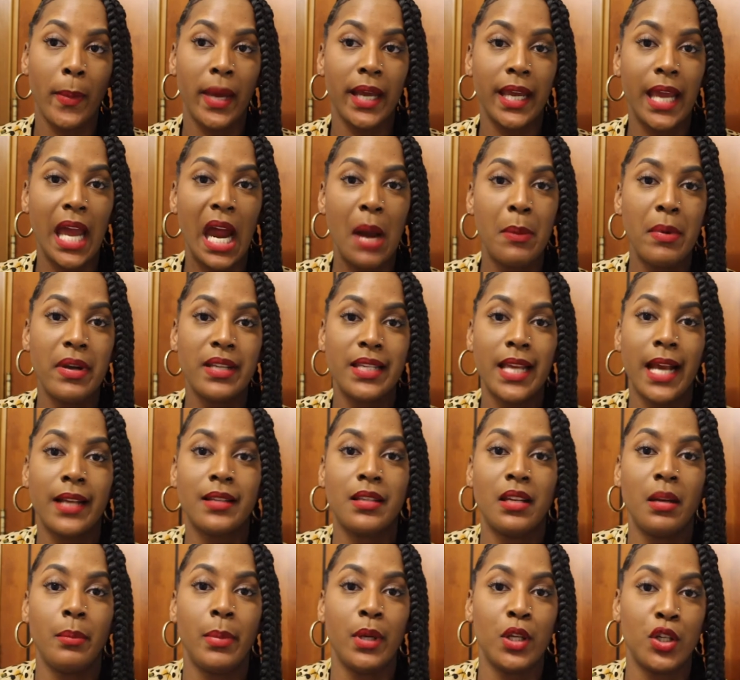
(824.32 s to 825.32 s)
my camera is
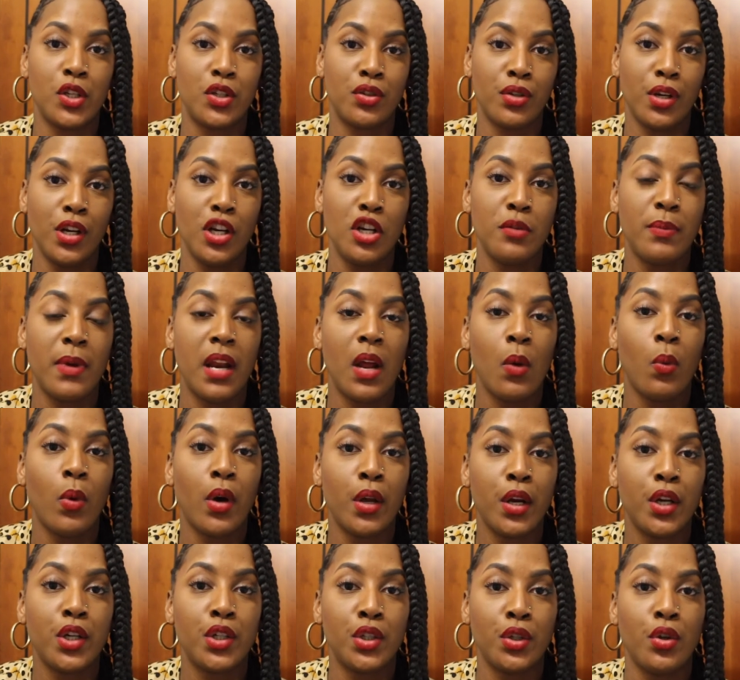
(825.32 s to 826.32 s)
acting a bit strange, but I
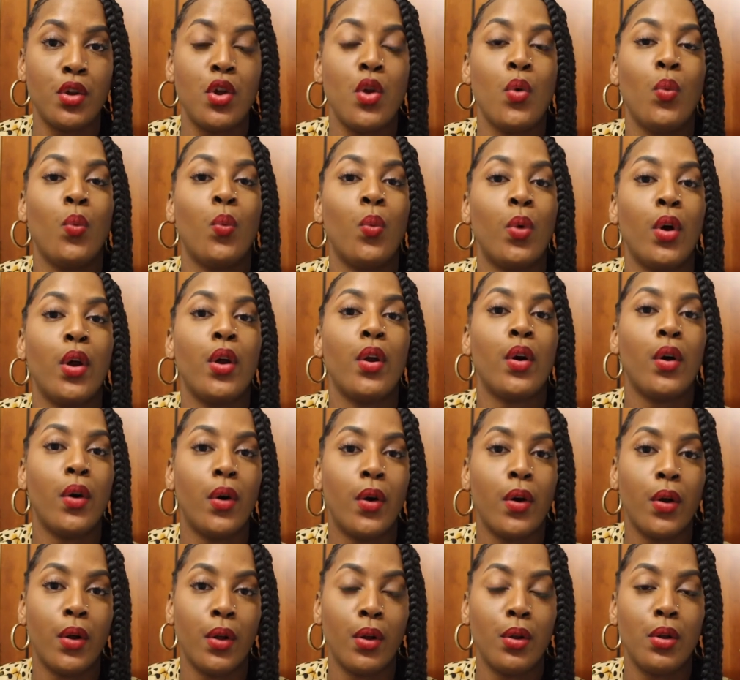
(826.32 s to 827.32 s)
want to show you what
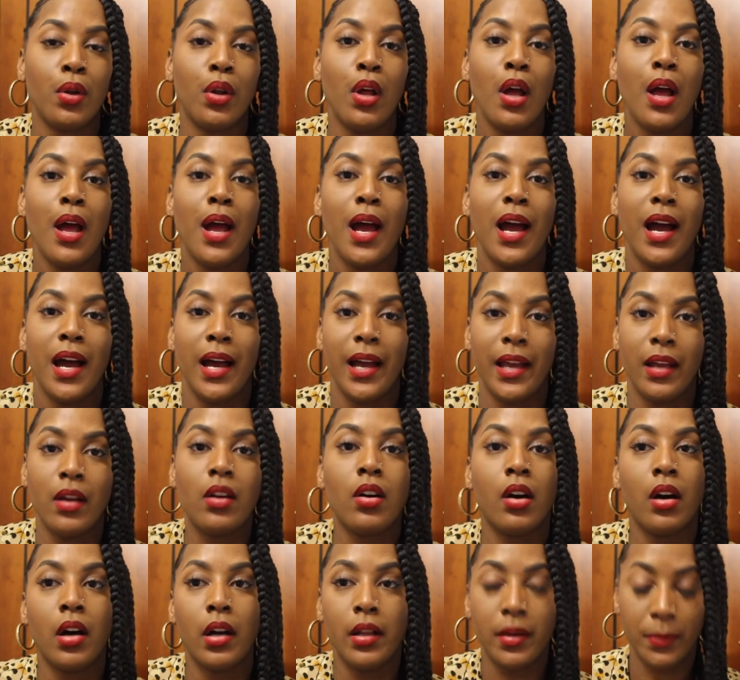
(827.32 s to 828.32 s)
all I
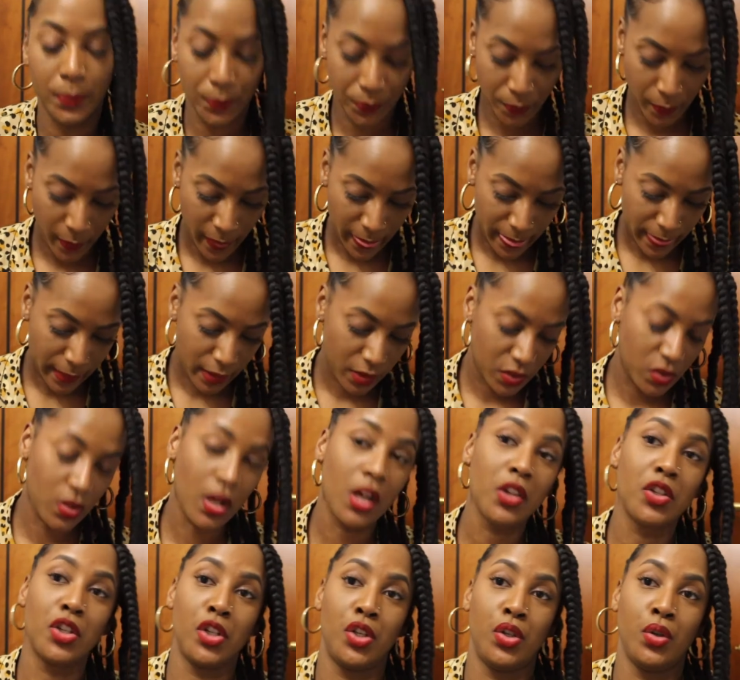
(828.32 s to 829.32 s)
got. So
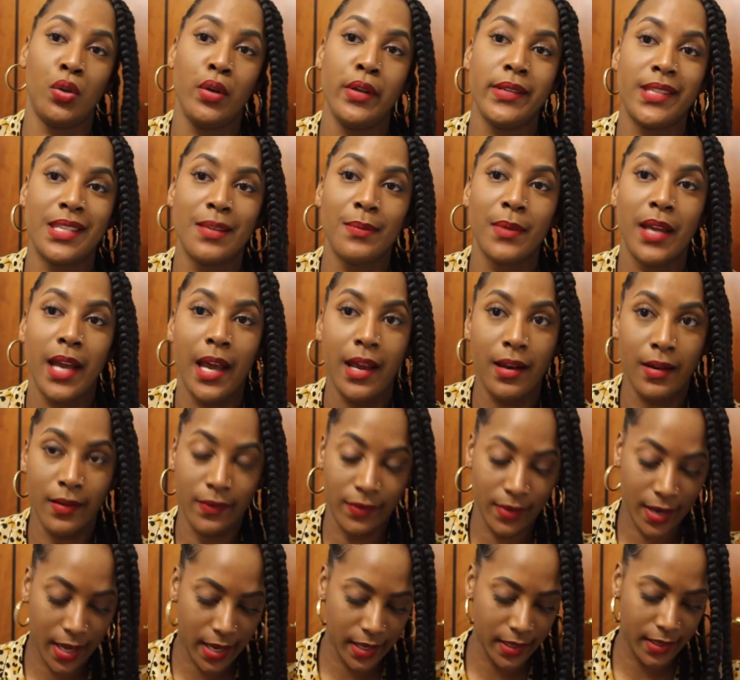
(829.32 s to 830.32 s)
I'll just show you some kind
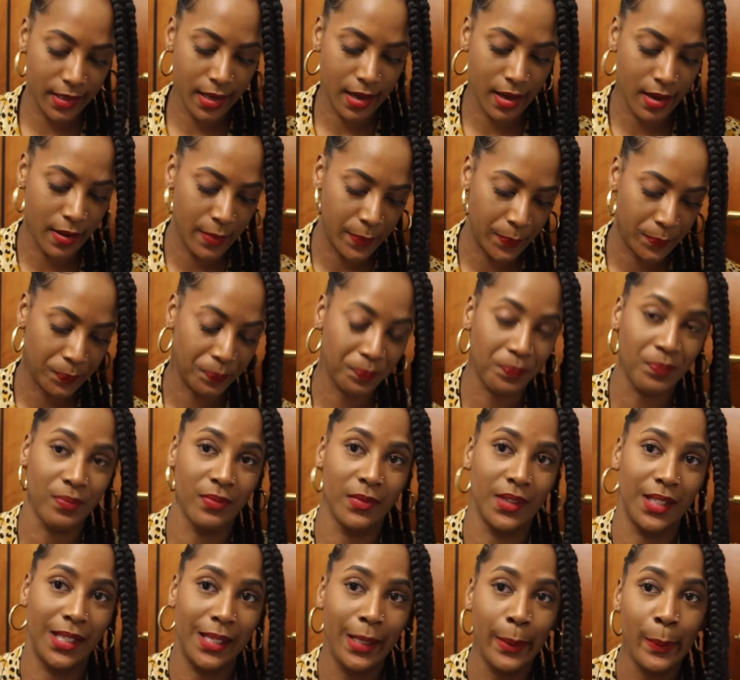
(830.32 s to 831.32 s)
of like
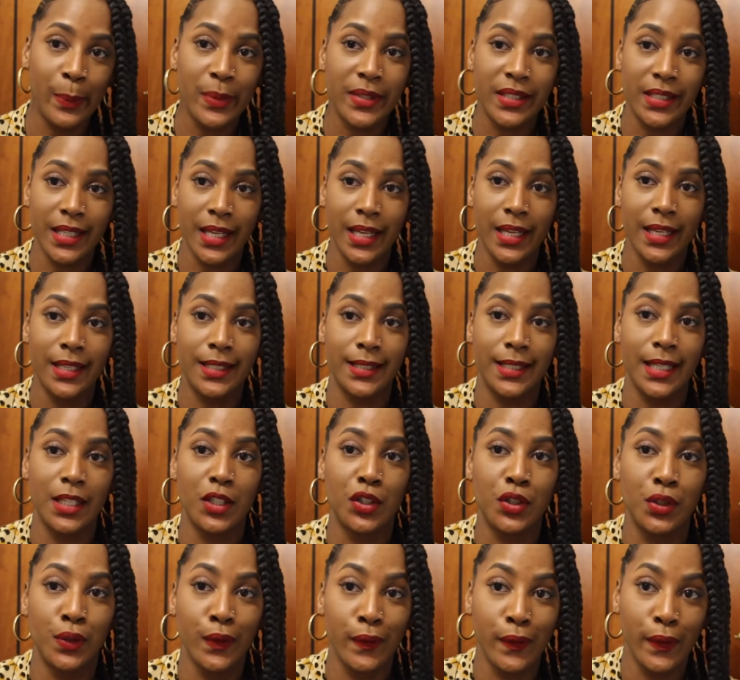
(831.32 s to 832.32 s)
keepsakes and
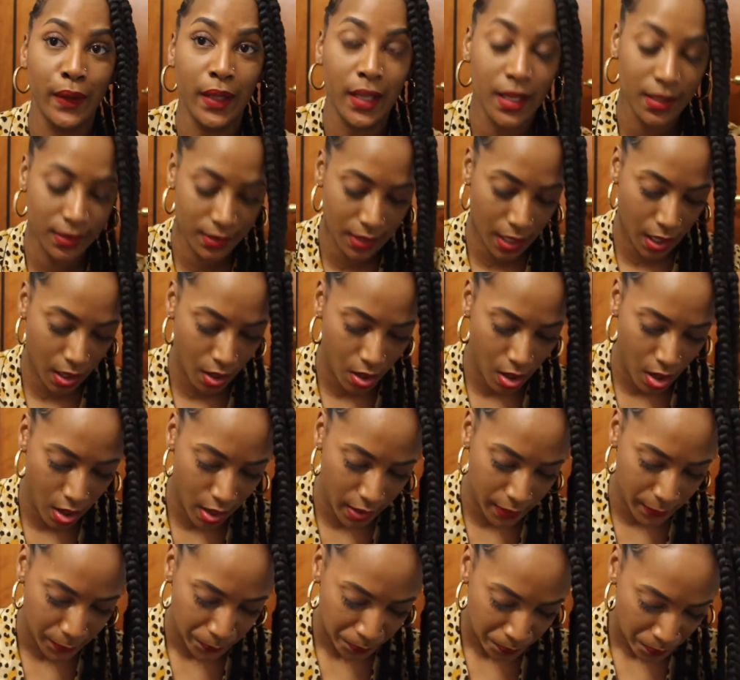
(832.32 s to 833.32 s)
souvenirs I
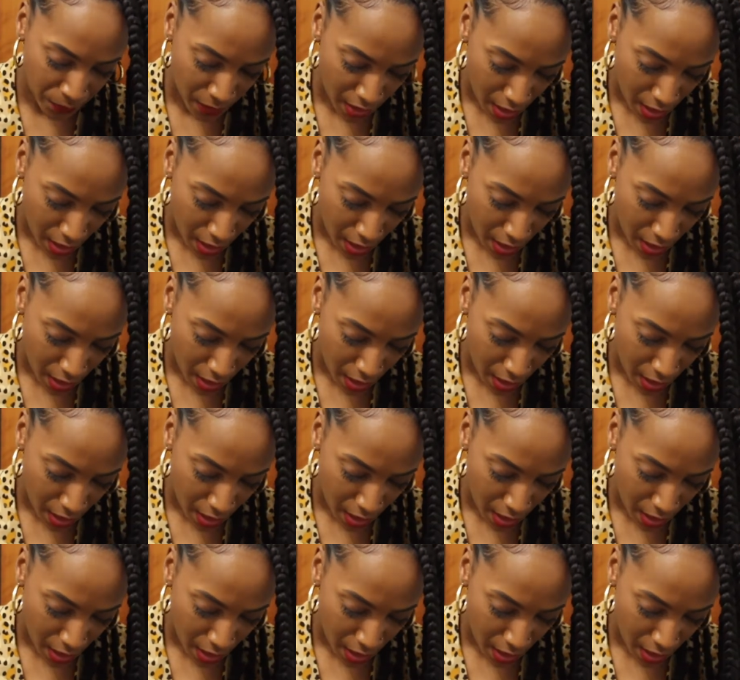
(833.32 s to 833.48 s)
got.